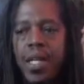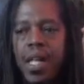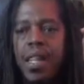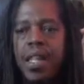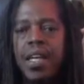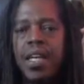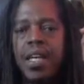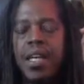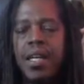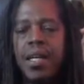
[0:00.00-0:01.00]

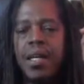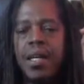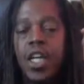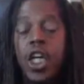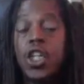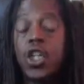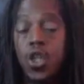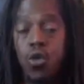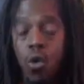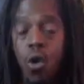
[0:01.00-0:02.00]
the
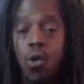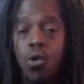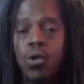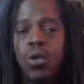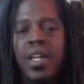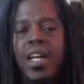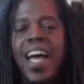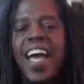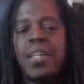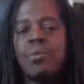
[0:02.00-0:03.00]
control
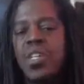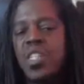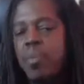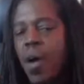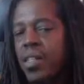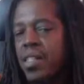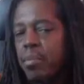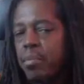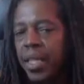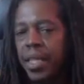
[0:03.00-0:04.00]
and
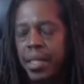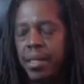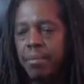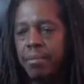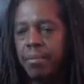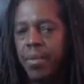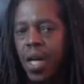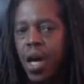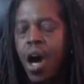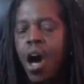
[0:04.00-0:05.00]
responsibility
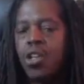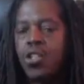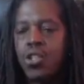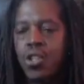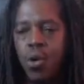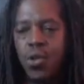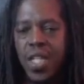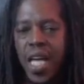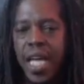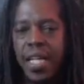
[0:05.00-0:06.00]

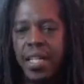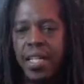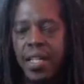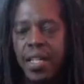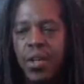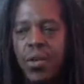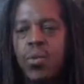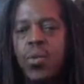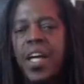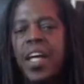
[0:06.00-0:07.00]
associated
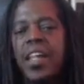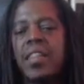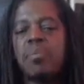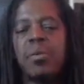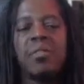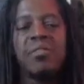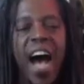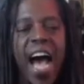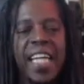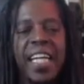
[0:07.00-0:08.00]
with
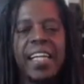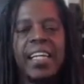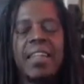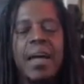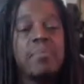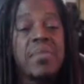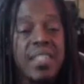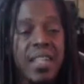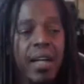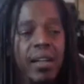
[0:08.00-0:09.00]
providing
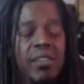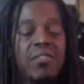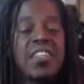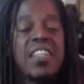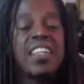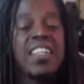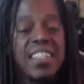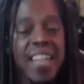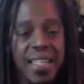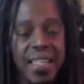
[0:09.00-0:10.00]
themselves the
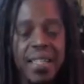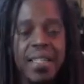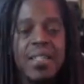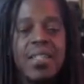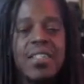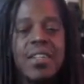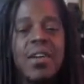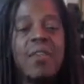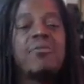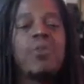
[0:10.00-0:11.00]
necessities
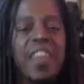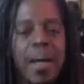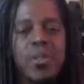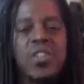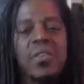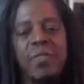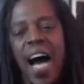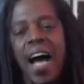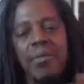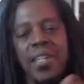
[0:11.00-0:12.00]
for them to
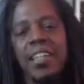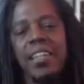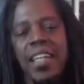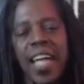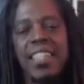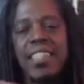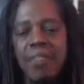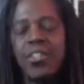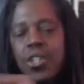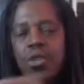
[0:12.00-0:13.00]
survive within the next
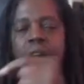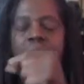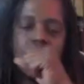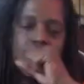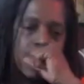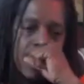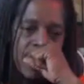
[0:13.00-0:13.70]
72 hours,